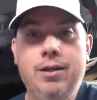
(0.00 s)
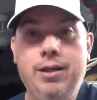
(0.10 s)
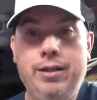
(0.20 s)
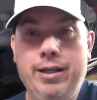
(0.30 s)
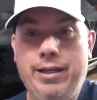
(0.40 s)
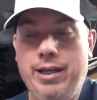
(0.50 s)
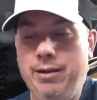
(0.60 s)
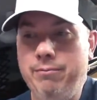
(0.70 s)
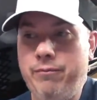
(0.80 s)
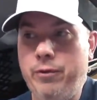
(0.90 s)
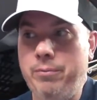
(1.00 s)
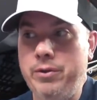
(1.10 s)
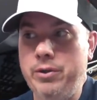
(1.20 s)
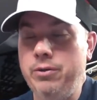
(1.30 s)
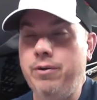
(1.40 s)
And they came from
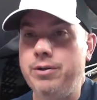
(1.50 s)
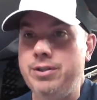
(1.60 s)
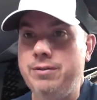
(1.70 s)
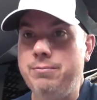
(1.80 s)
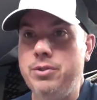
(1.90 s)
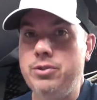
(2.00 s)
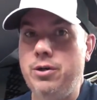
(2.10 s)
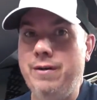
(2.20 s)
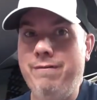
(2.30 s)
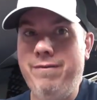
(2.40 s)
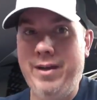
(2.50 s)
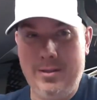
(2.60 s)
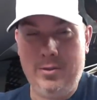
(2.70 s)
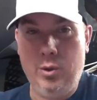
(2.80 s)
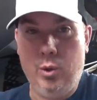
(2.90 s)
the University of Missouri Vet
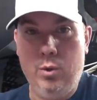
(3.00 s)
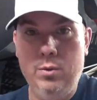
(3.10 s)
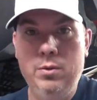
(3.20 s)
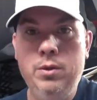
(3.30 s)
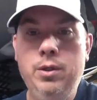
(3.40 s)
School.